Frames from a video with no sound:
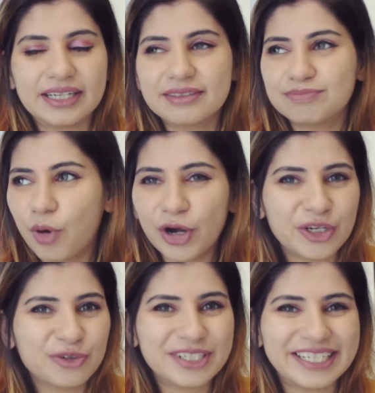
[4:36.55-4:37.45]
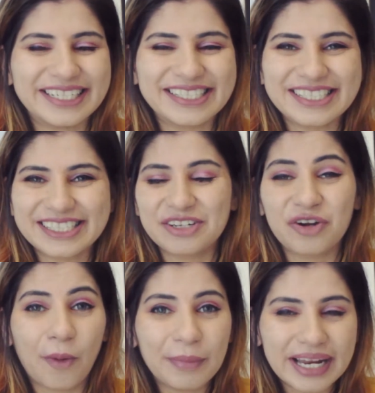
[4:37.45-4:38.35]
A morning routine is just a
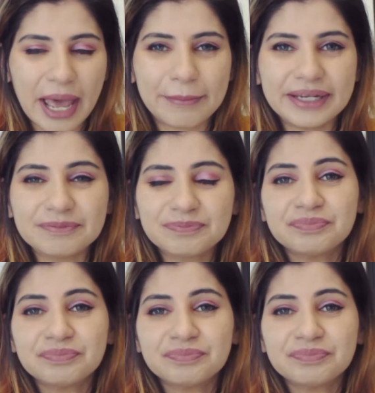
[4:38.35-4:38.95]
normal habit.